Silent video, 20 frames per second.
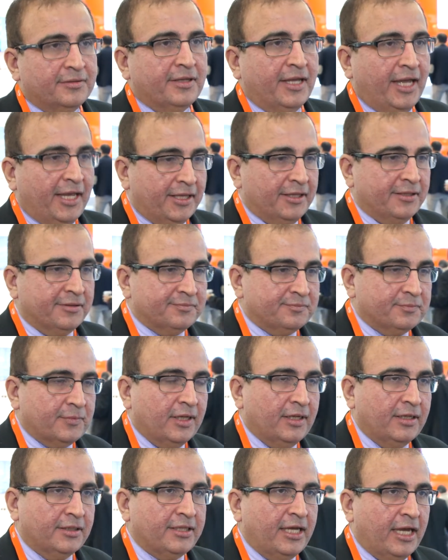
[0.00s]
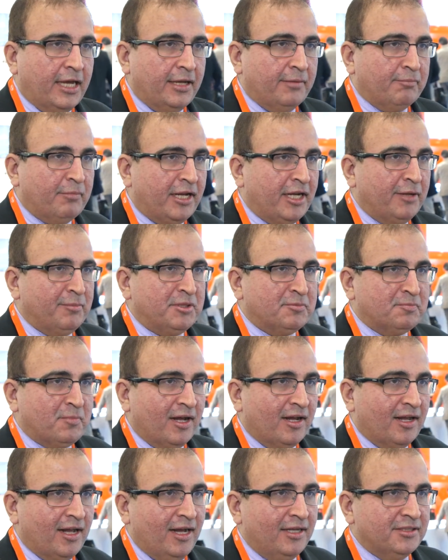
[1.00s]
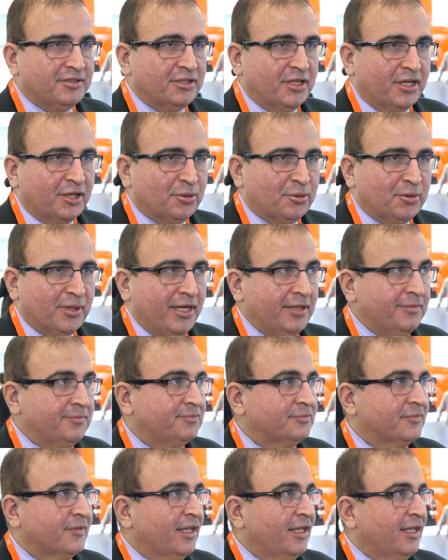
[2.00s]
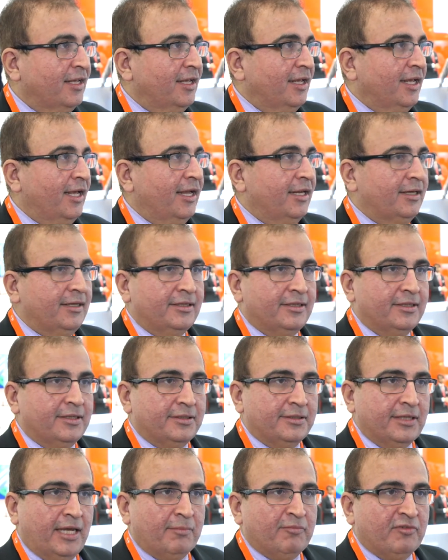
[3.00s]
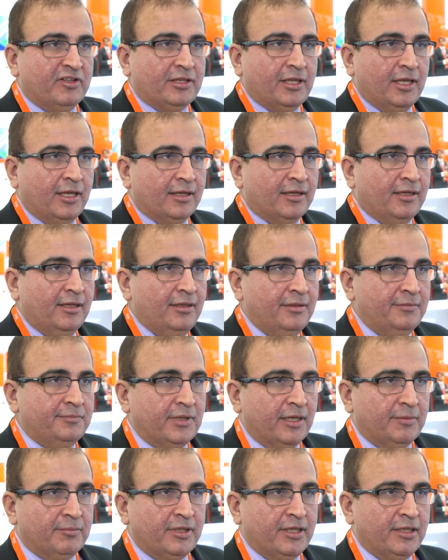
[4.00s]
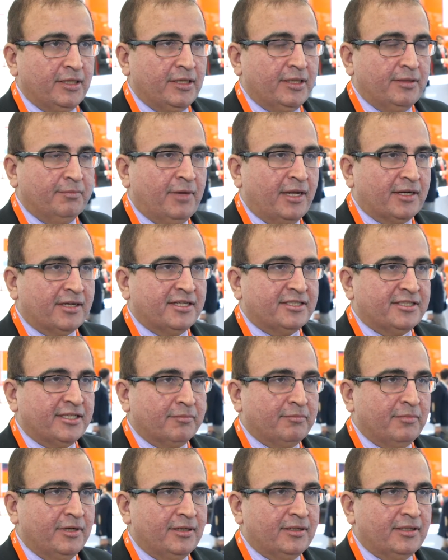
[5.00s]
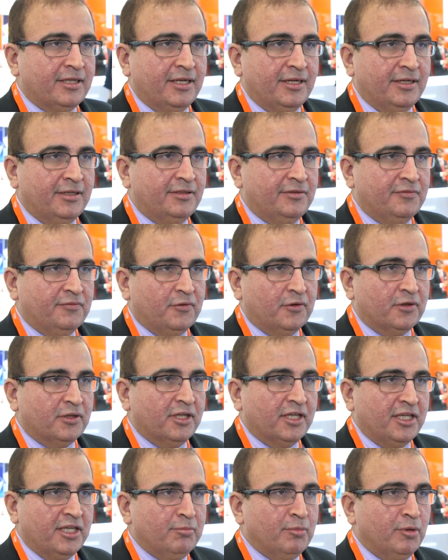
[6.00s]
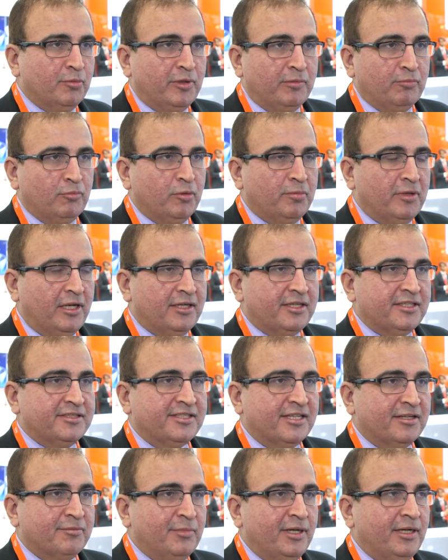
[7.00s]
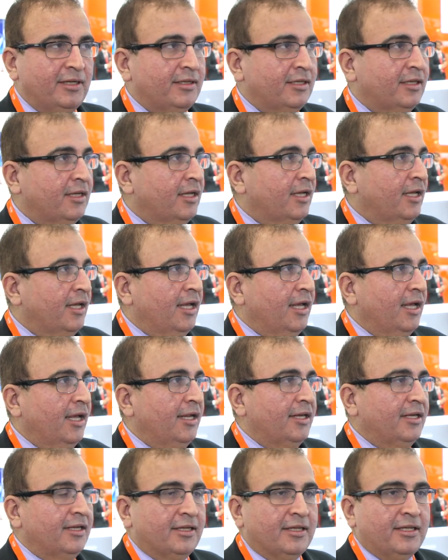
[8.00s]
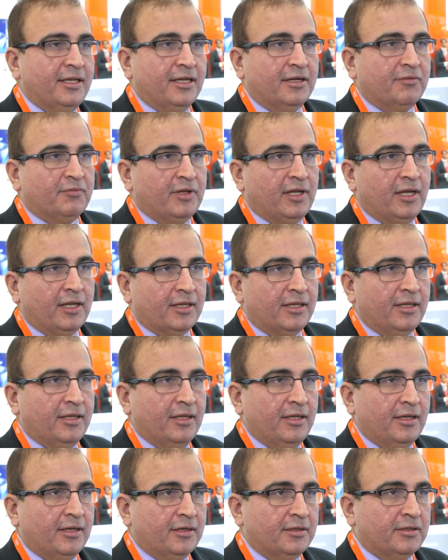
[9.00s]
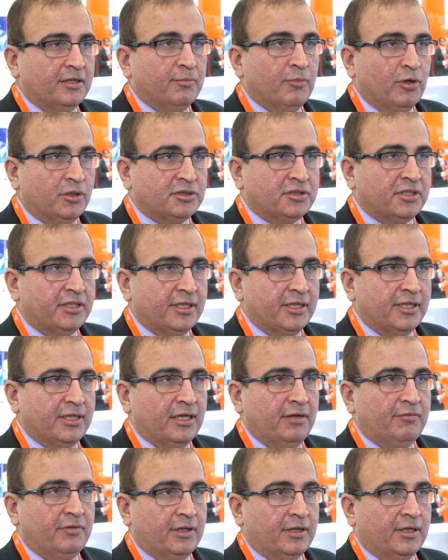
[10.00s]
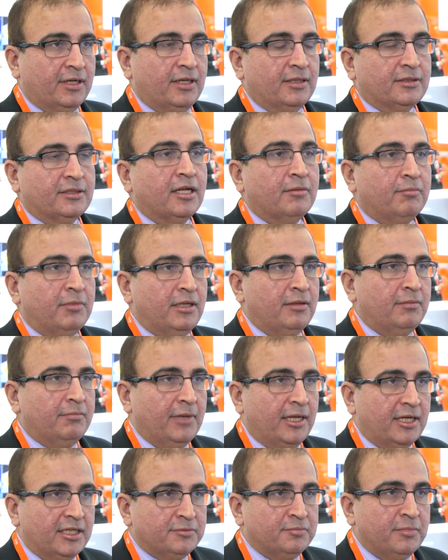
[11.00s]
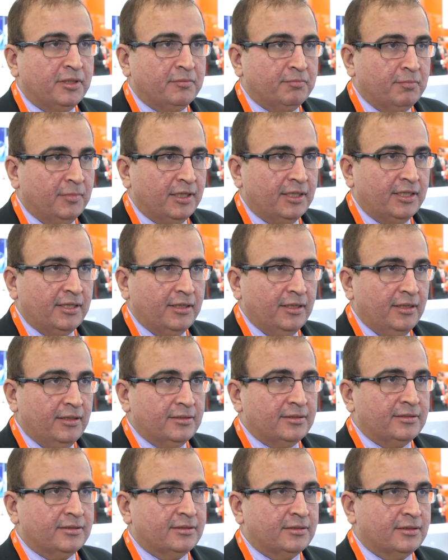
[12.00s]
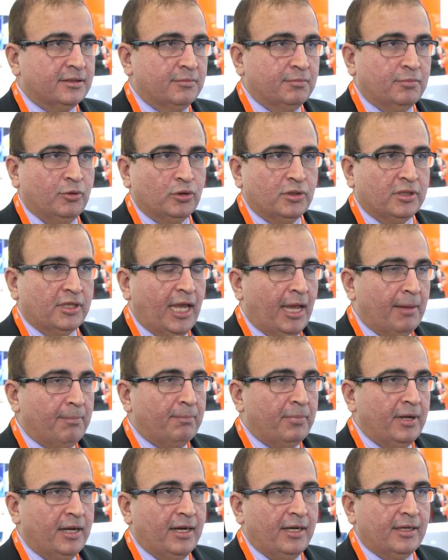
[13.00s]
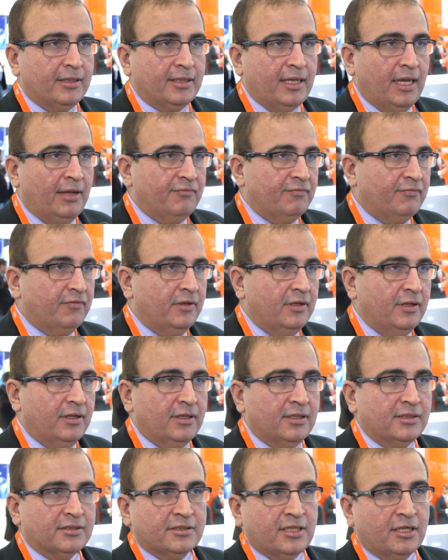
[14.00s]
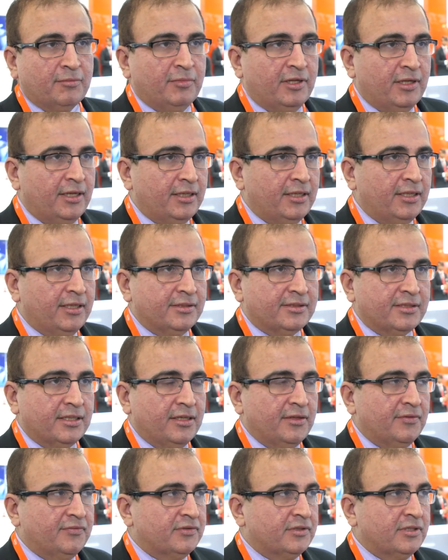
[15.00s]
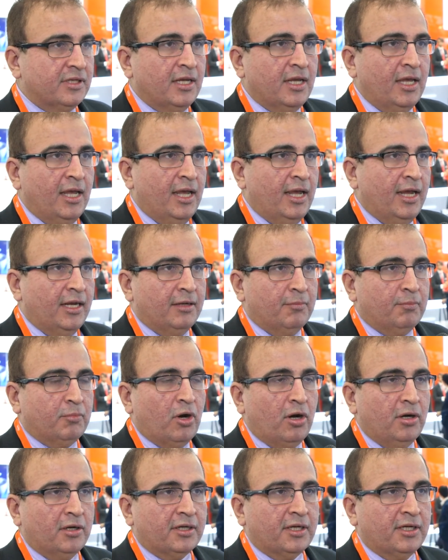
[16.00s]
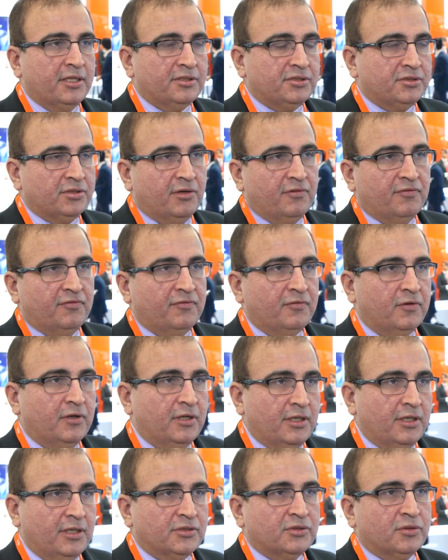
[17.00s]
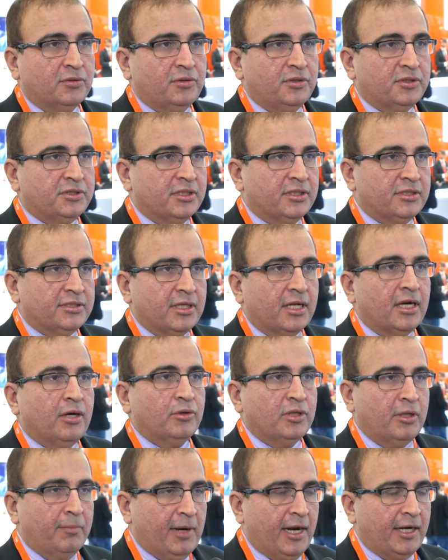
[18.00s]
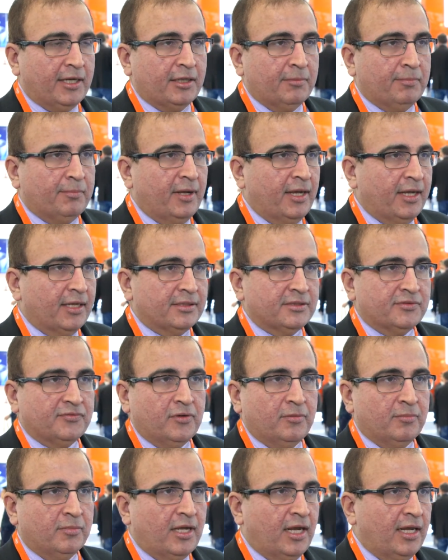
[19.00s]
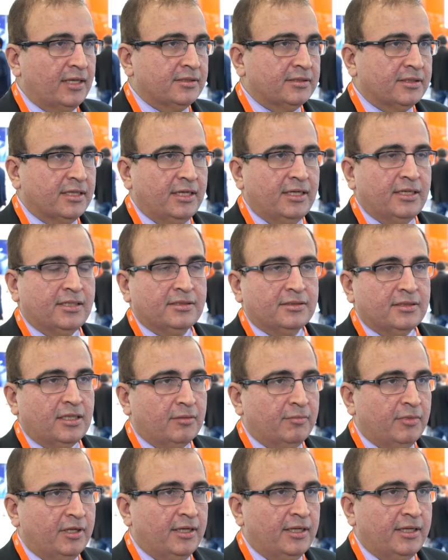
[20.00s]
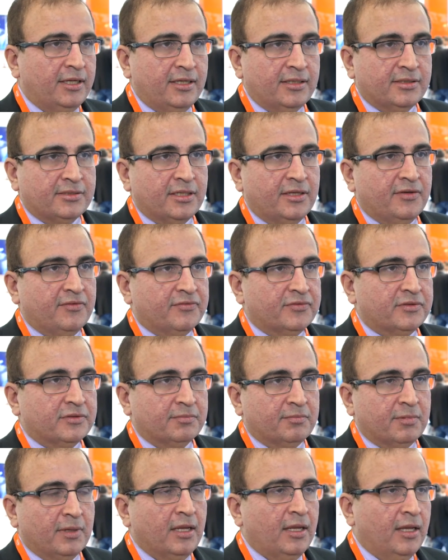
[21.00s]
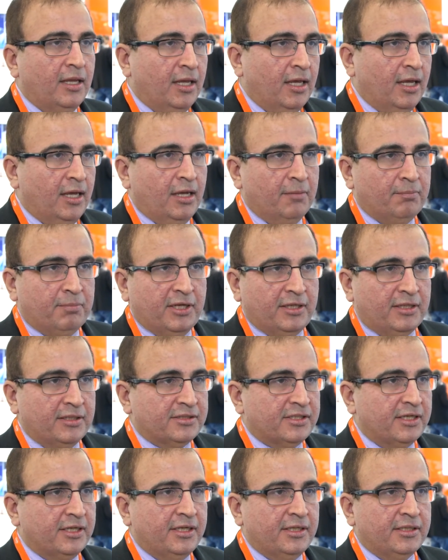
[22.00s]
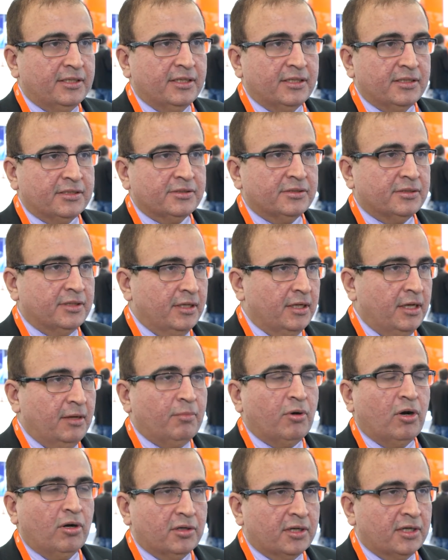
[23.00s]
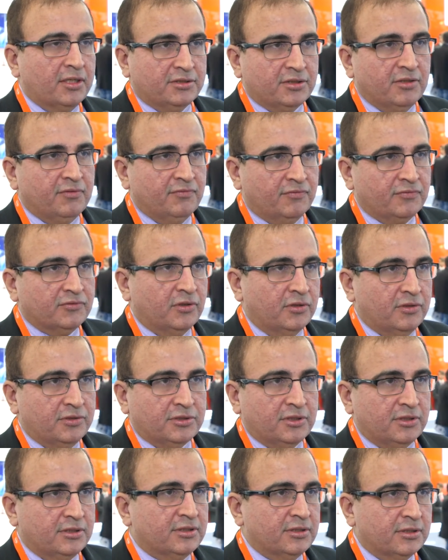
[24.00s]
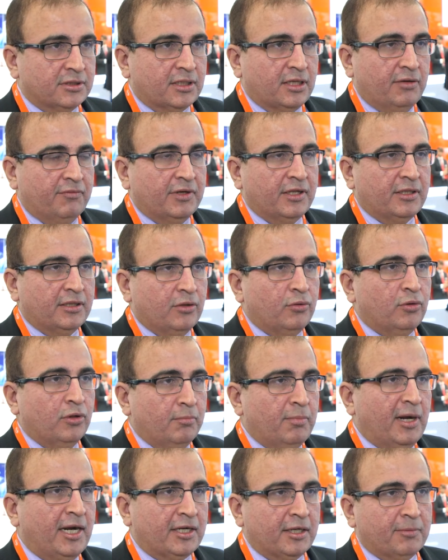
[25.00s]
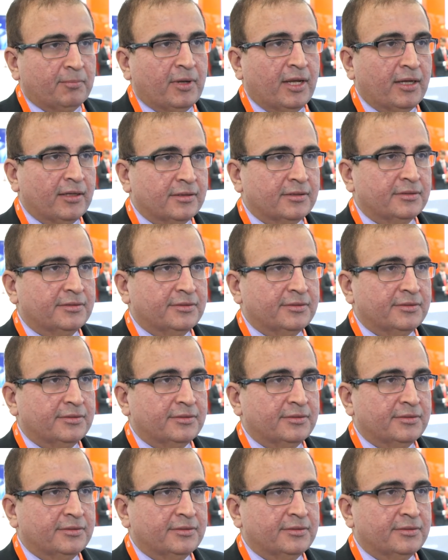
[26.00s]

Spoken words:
Hi, my name is Pankaj Arora, and I'm with Henkel. I'm the market segment head for the e-mobility segment. And here we are here demonstrating our thermal management materials, both gap pad, gap fillers, thermal adhesives, and a broad range of solutions around the battery packs, from gaskets, thermal adhesives, PTC heaters, a broad range of solutions covering the whole battery pack.